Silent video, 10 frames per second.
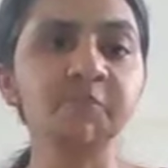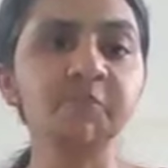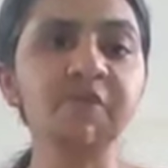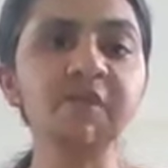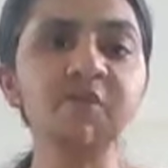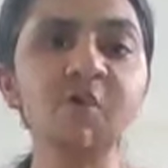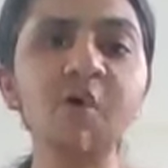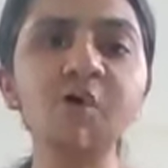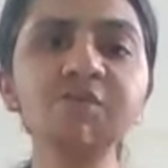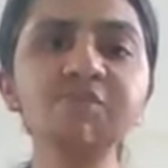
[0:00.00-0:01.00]
putting
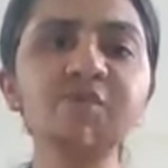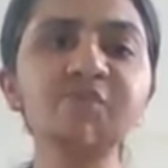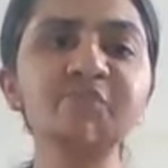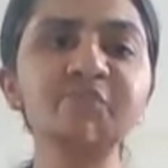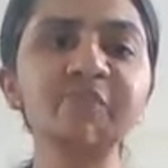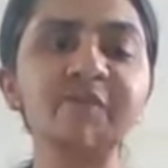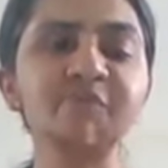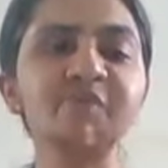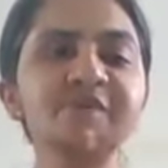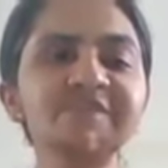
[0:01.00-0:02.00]
lots of
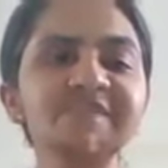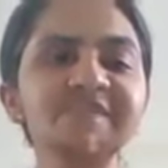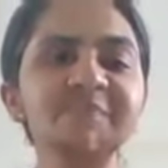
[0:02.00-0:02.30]
efforts in